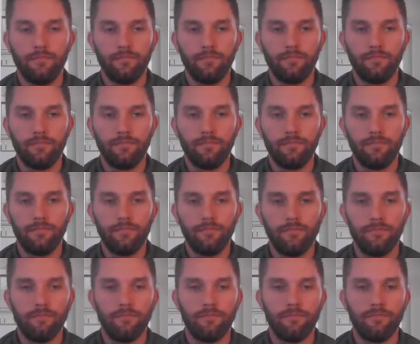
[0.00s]

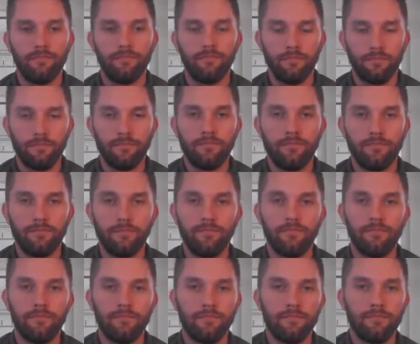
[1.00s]

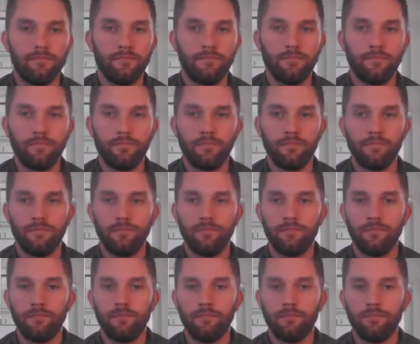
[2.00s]

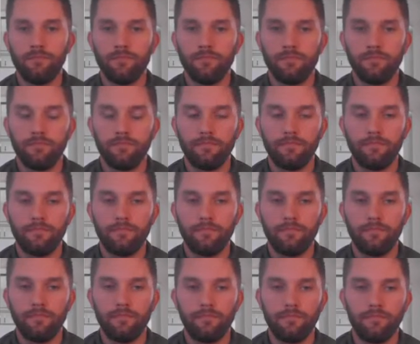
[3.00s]

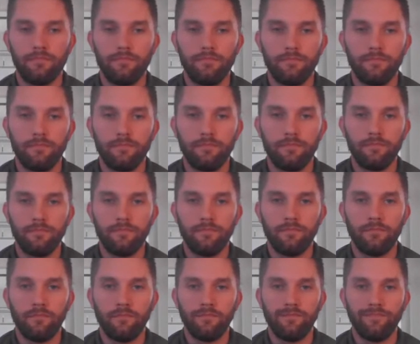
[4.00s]

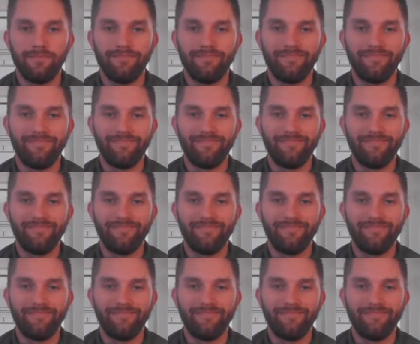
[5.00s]
(not speaking)